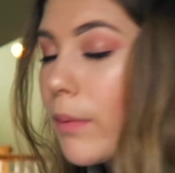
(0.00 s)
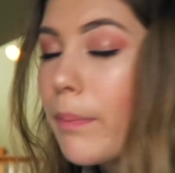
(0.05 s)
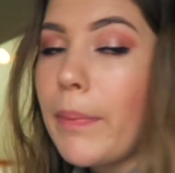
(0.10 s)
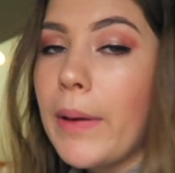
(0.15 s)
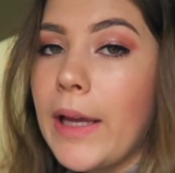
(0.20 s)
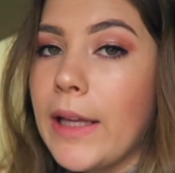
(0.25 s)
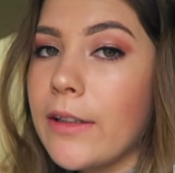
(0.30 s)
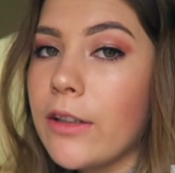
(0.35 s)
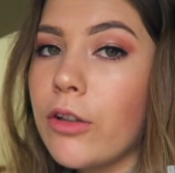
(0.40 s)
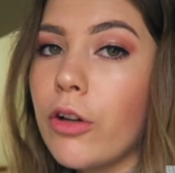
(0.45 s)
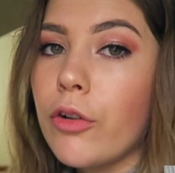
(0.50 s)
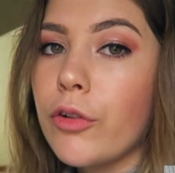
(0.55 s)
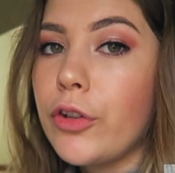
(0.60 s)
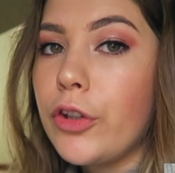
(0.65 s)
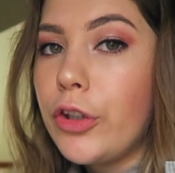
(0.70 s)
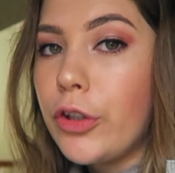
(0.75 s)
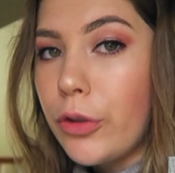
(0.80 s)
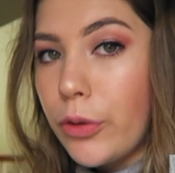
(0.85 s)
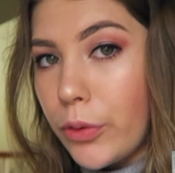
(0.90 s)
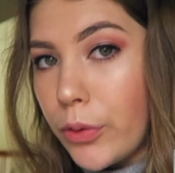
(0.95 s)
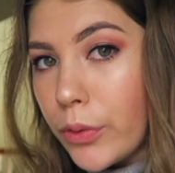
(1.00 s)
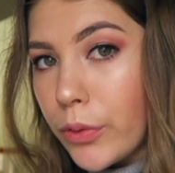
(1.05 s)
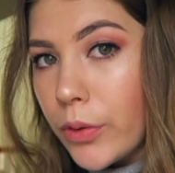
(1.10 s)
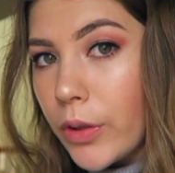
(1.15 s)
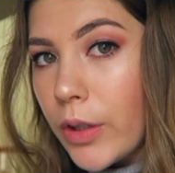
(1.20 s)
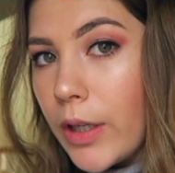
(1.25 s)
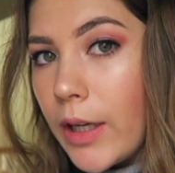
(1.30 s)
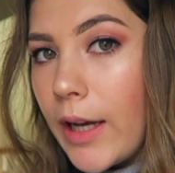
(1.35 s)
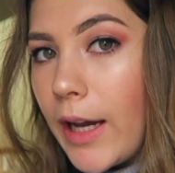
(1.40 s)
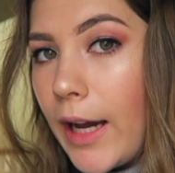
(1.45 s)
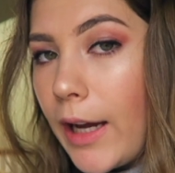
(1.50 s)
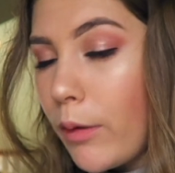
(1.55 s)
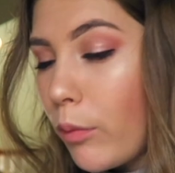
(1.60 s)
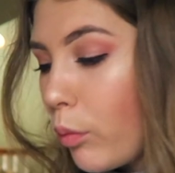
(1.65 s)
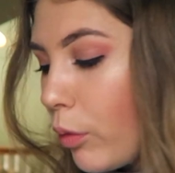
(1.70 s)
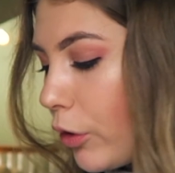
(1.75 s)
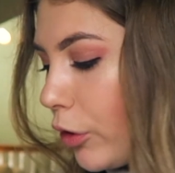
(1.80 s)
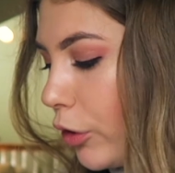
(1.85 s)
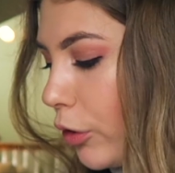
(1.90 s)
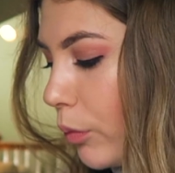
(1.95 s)
dependent on you and
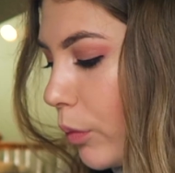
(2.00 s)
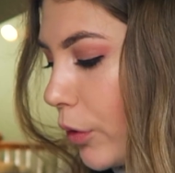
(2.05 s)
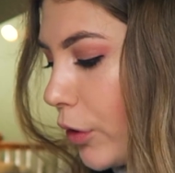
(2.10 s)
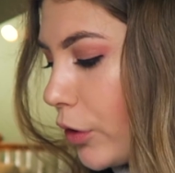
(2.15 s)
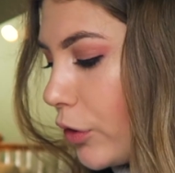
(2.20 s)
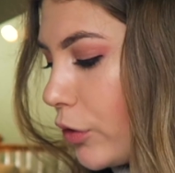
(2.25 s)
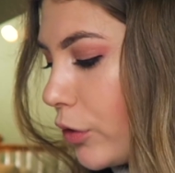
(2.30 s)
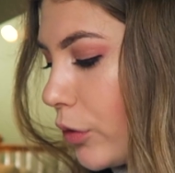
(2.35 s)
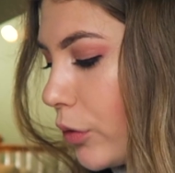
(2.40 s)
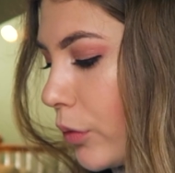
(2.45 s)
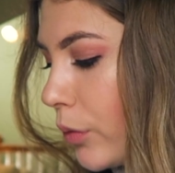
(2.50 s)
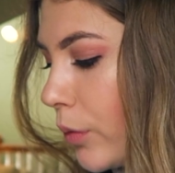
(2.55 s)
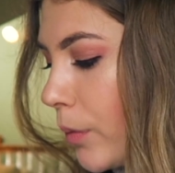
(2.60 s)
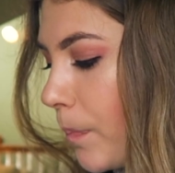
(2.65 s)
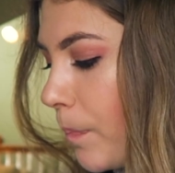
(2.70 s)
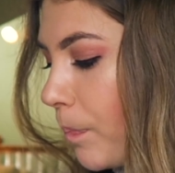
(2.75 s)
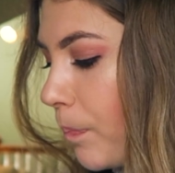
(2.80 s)
what you want to do.